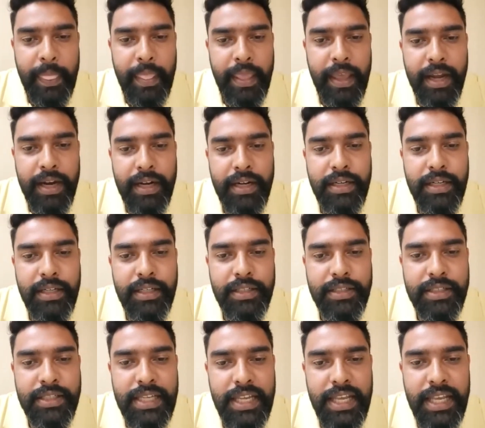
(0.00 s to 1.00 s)
And
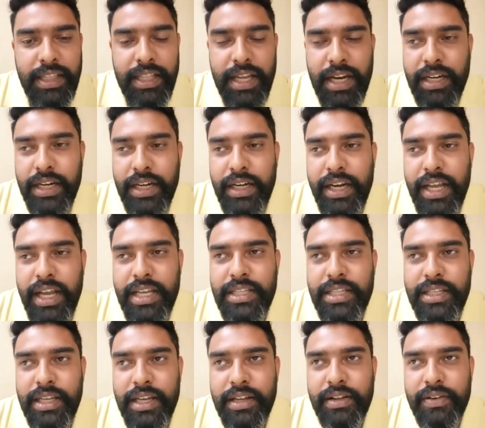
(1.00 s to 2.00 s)
seeing that India is
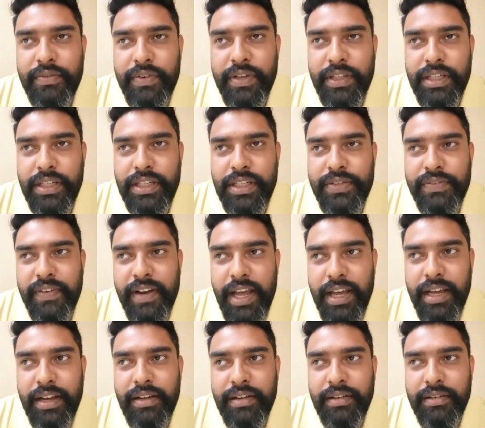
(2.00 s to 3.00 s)
there with its
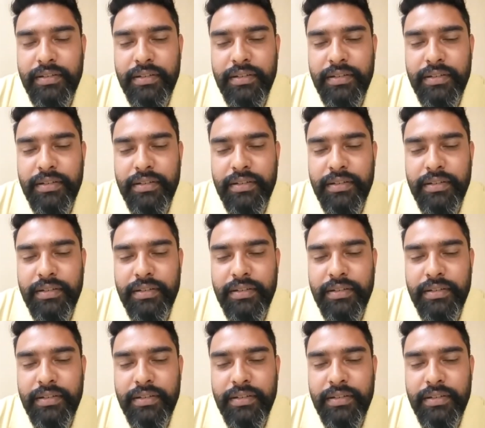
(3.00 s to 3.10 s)
flag